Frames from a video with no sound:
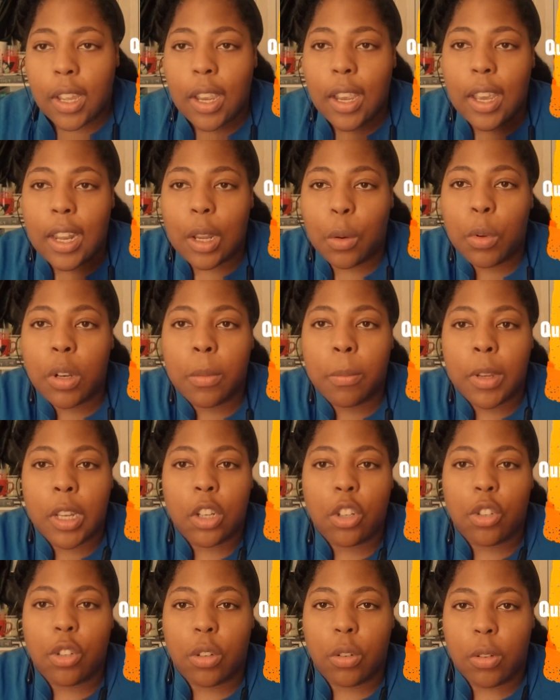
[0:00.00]
and I want to make
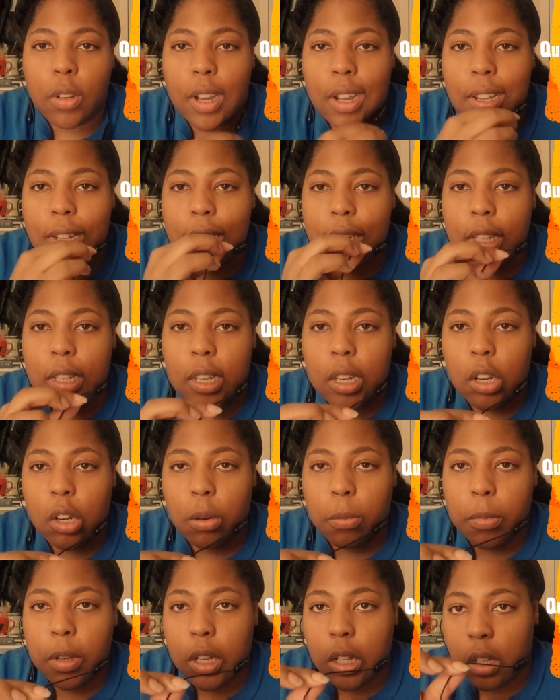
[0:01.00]
sure you guys can hear
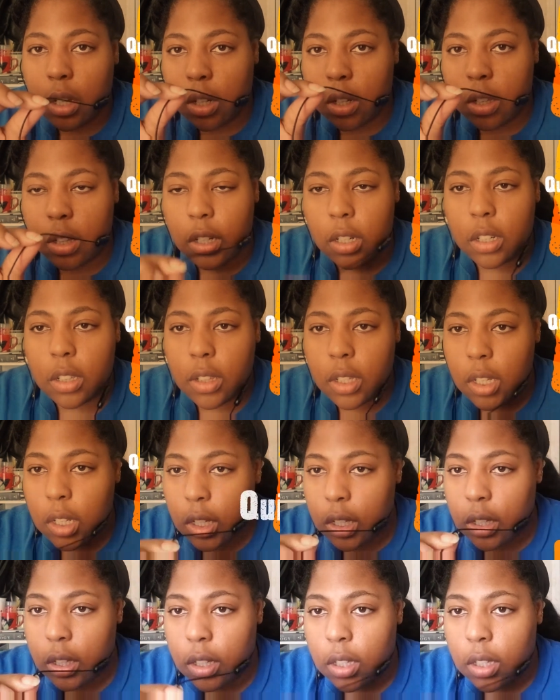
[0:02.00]
me clearly.